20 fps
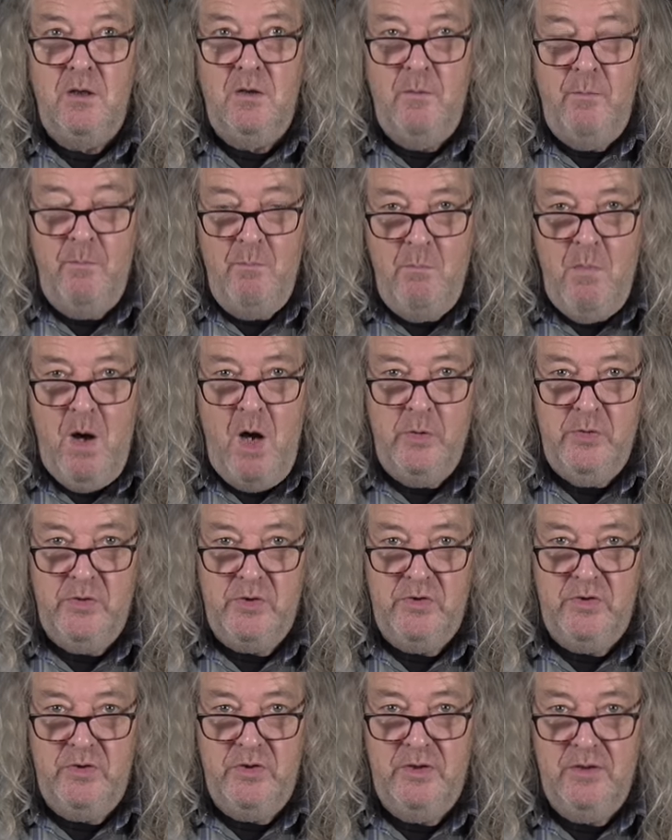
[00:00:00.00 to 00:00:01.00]

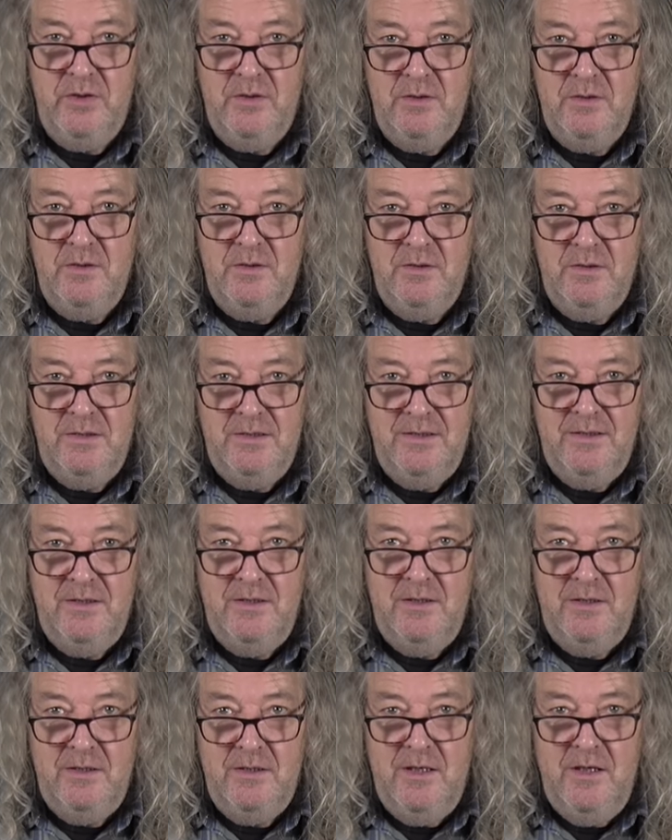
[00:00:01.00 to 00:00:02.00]
most
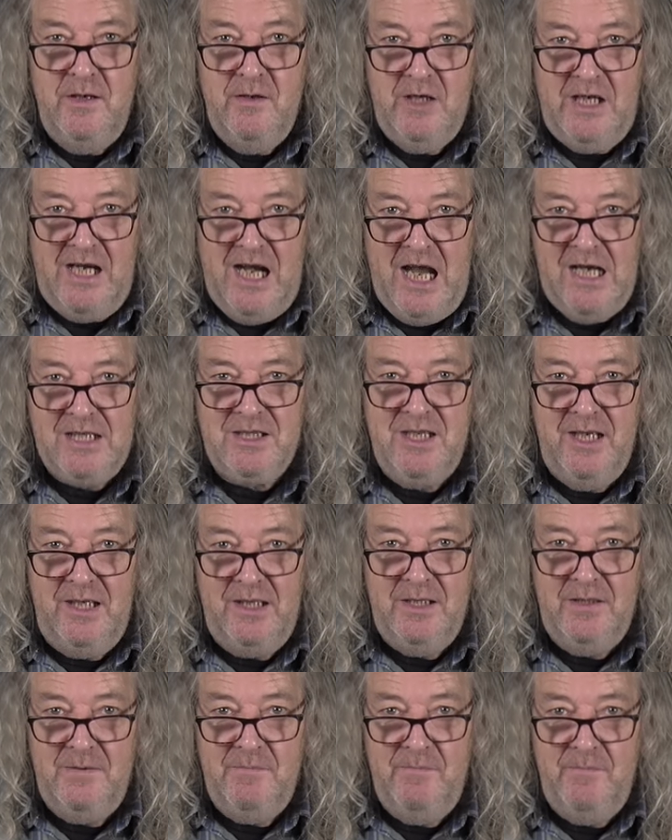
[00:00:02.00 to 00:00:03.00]

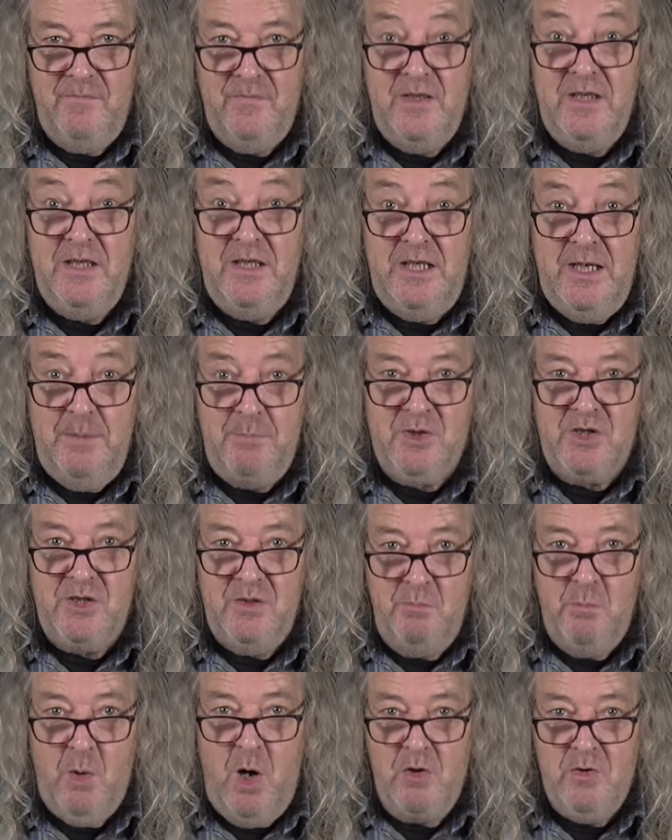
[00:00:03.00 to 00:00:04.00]
classic
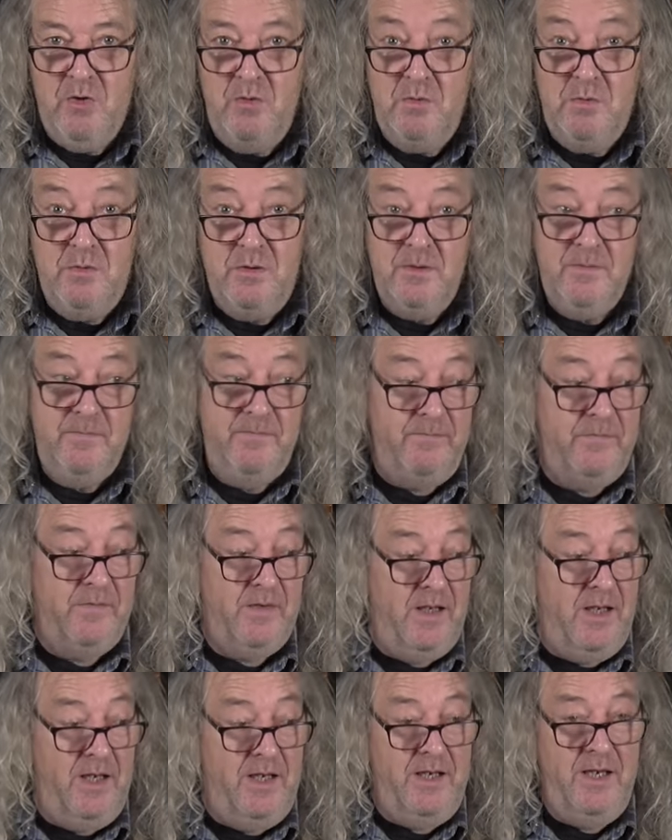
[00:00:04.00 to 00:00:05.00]
Gibson models
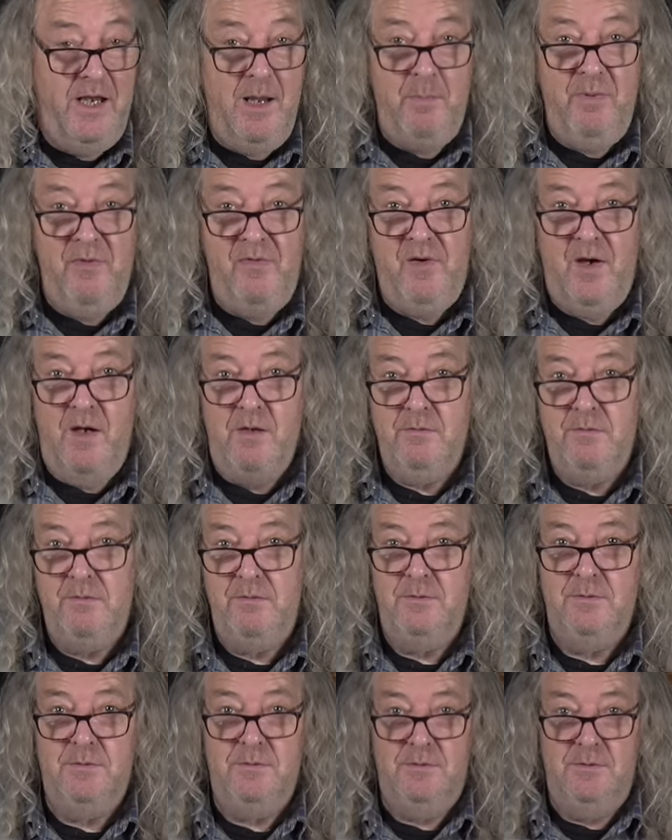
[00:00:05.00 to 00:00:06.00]
in the Epiphone,
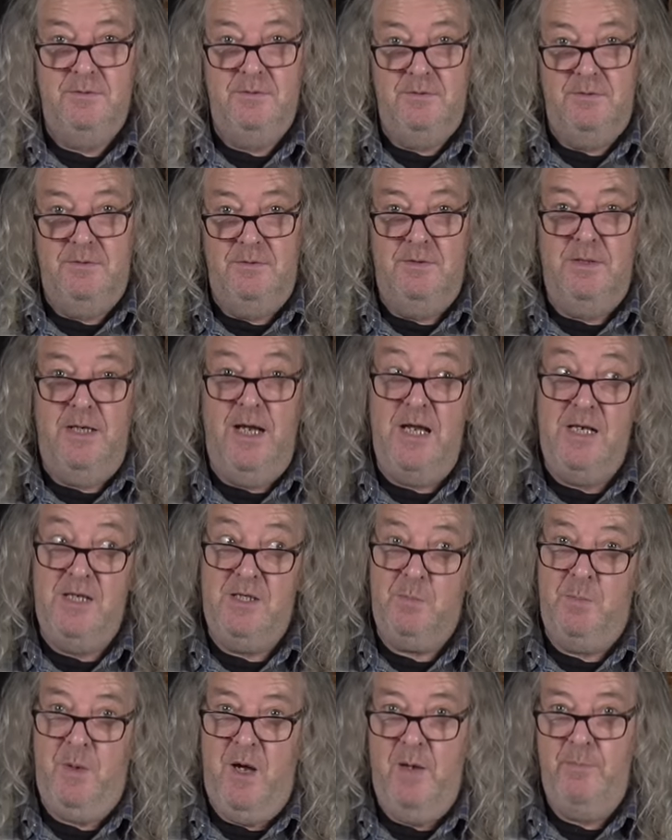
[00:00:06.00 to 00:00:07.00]

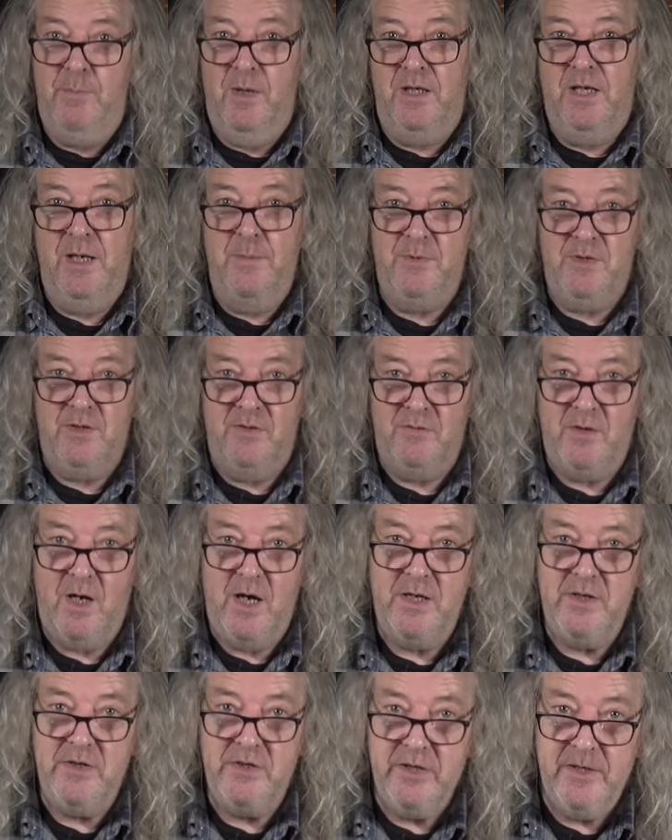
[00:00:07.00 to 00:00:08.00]
inspired by Gibson
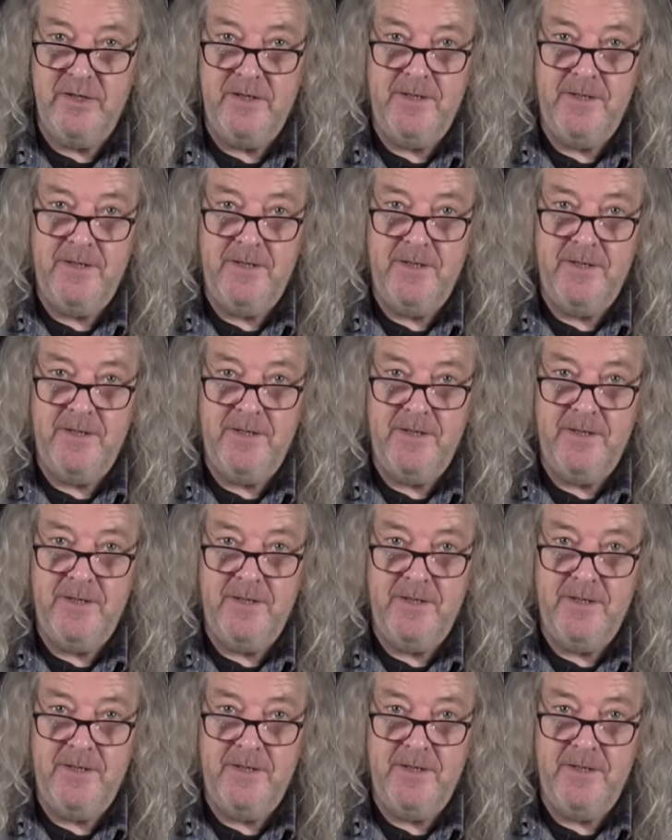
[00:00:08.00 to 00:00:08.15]
range.